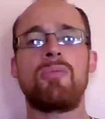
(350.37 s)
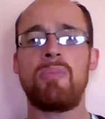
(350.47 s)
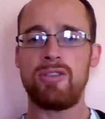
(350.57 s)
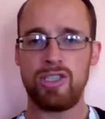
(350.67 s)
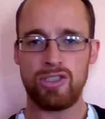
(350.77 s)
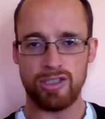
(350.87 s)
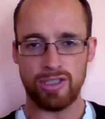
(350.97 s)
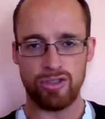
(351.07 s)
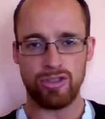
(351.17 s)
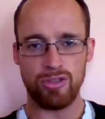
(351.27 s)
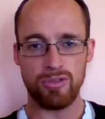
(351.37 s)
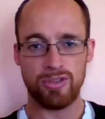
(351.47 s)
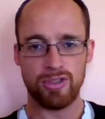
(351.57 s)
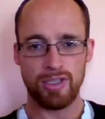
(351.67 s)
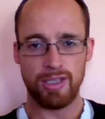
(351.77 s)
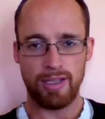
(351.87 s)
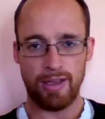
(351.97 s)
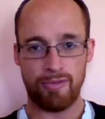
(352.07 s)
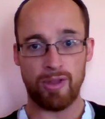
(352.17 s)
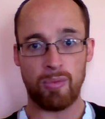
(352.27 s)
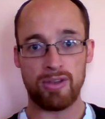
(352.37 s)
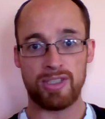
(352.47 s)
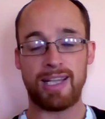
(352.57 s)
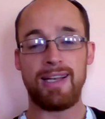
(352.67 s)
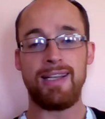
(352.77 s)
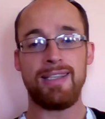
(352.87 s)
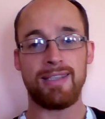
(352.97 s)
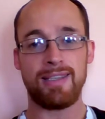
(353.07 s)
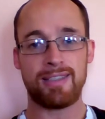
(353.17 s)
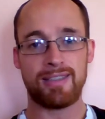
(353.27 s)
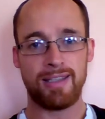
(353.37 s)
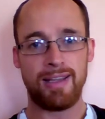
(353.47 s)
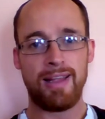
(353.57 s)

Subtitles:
So politicians can choose if they want, they can lead in this